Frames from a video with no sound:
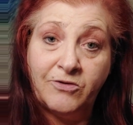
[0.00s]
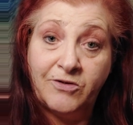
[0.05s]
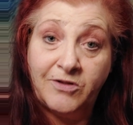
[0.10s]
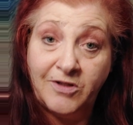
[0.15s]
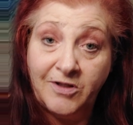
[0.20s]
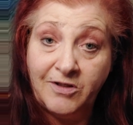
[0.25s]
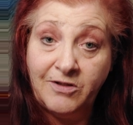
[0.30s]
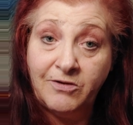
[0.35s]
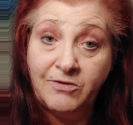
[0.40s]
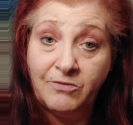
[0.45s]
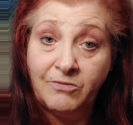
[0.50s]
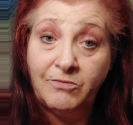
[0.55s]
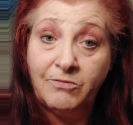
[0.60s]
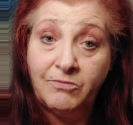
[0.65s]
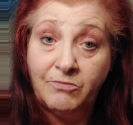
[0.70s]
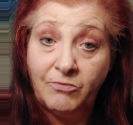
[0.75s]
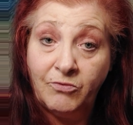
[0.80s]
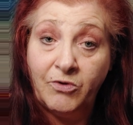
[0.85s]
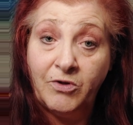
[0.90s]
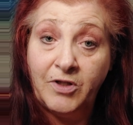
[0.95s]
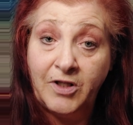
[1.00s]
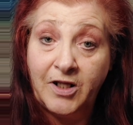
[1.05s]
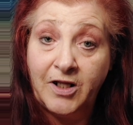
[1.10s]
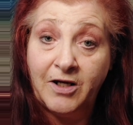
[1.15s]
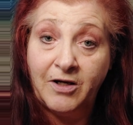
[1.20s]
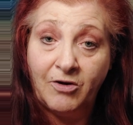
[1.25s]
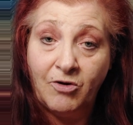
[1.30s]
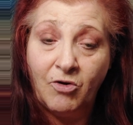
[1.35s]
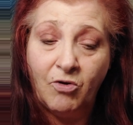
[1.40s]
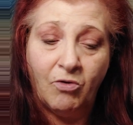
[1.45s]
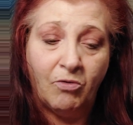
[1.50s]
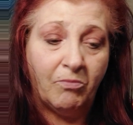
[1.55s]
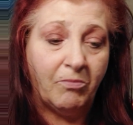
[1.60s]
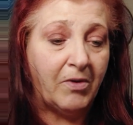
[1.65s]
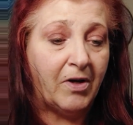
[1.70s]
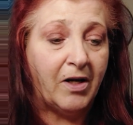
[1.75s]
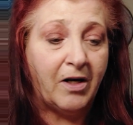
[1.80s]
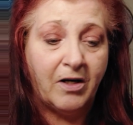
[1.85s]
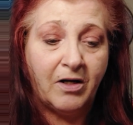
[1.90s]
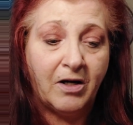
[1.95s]
This really hit home
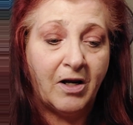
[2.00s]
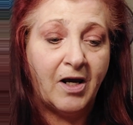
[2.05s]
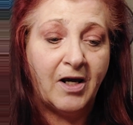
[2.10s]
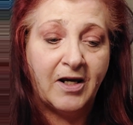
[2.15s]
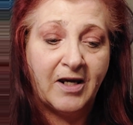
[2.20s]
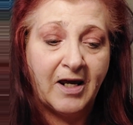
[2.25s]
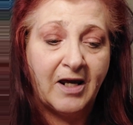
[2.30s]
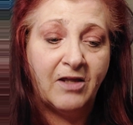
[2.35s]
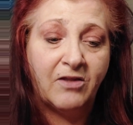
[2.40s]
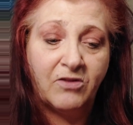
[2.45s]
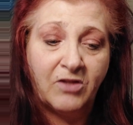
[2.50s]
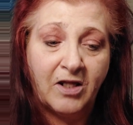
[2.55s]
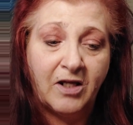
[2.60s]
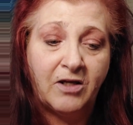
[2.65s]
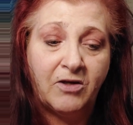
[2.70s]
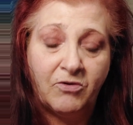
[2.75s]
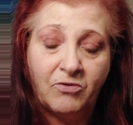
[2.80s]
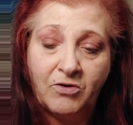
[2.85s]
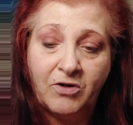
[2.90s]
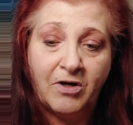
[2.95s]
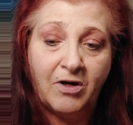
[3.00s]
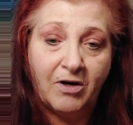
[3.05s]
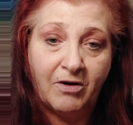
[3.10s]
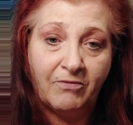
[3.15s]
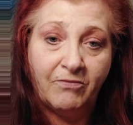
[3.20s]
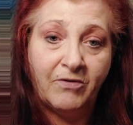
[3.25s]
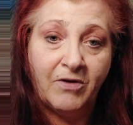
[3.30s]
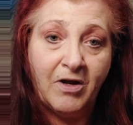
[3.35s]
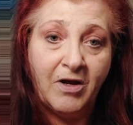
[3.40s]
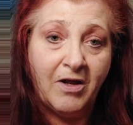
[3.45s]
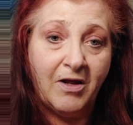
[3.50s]
and I can't thank you enough.